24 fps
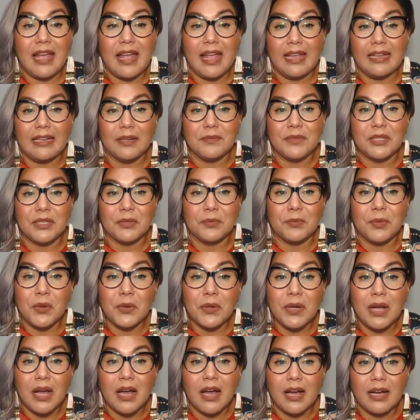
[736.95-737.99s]
hang up their
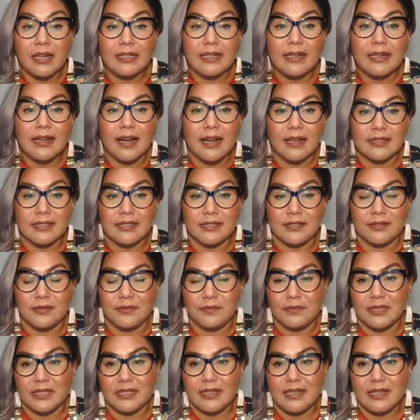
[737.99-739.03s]
Pocahontas
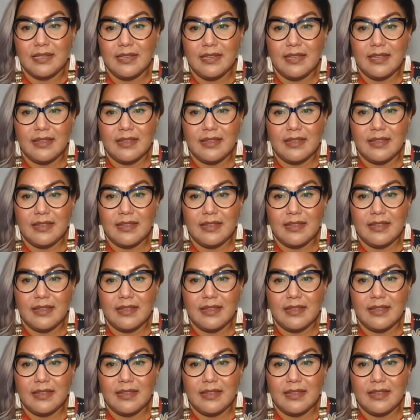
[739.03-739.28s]
costumes